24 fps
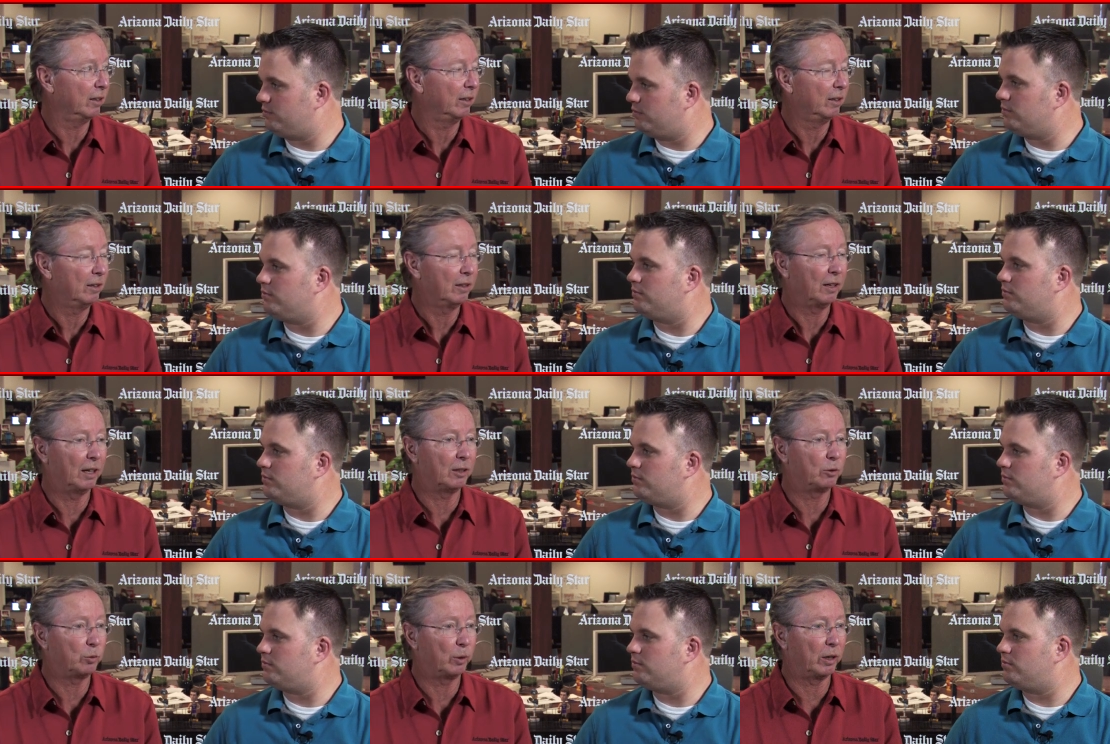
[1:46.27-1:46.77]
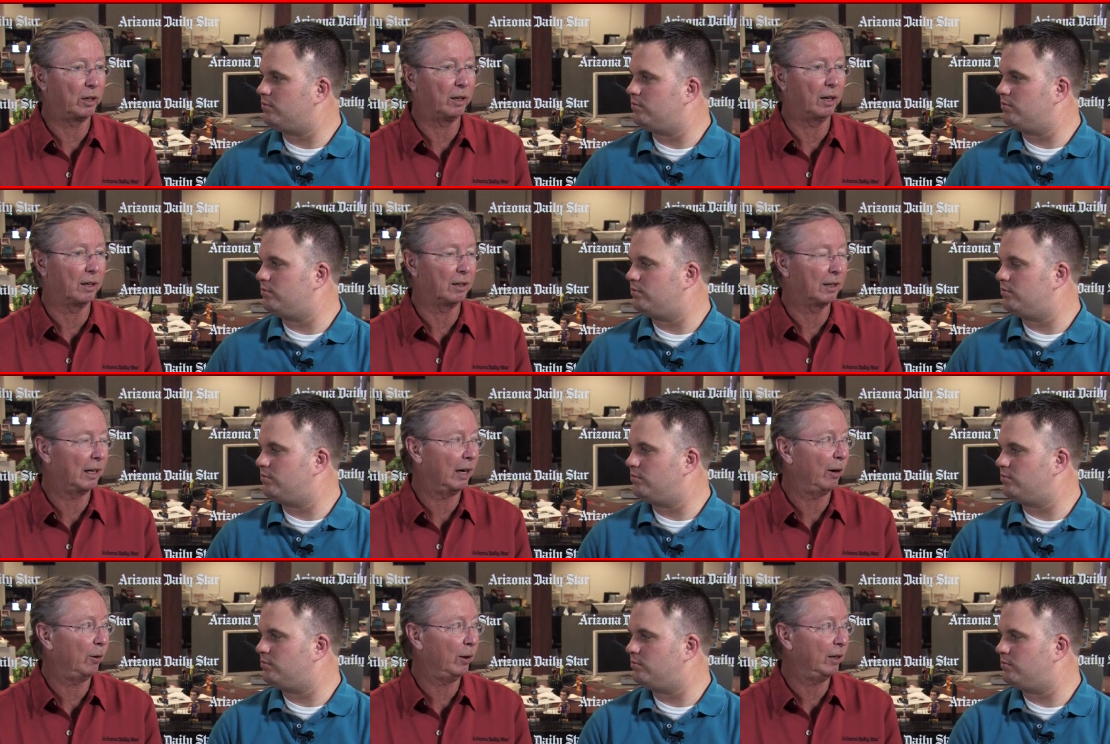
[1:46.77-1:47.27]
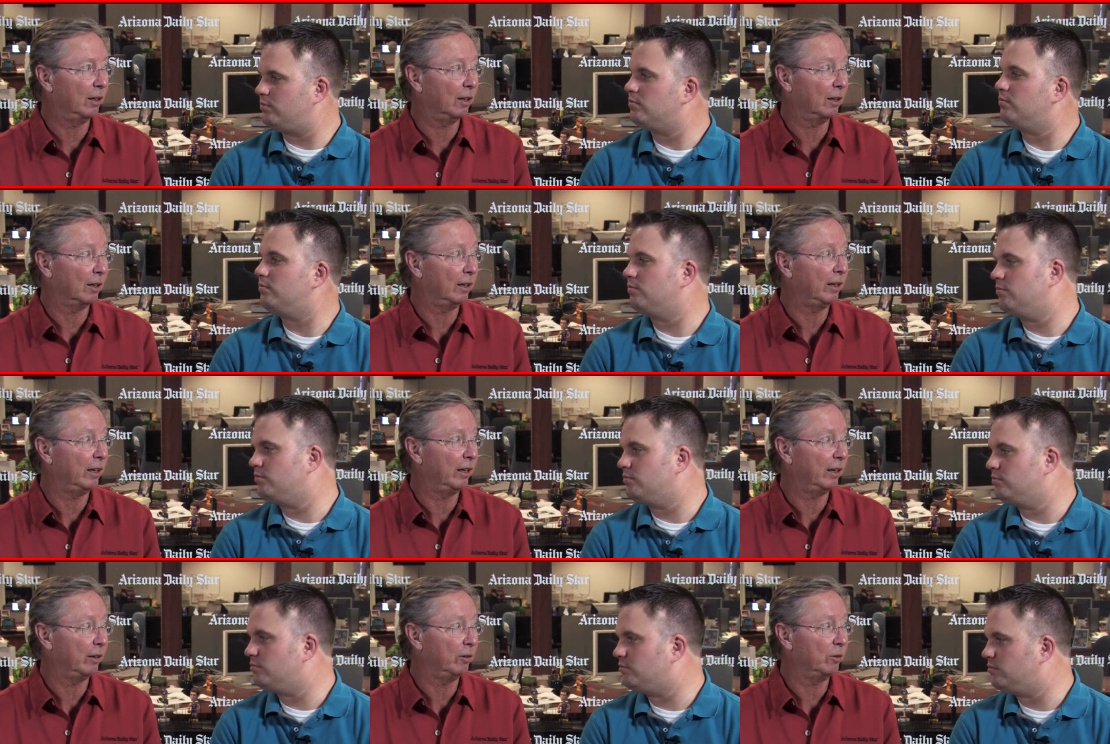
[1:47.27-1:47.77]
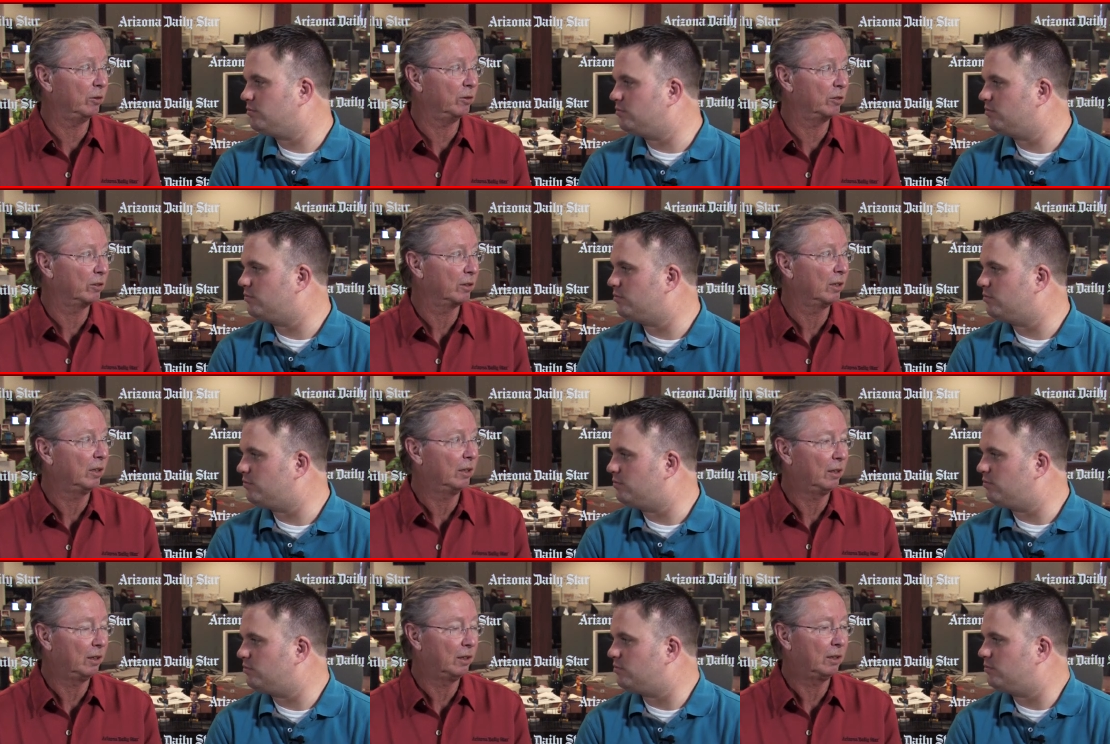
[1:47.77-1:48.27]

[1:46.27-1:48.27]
Speaker 1: Hmm. That's where he got Lawi Lalang, who's hmm.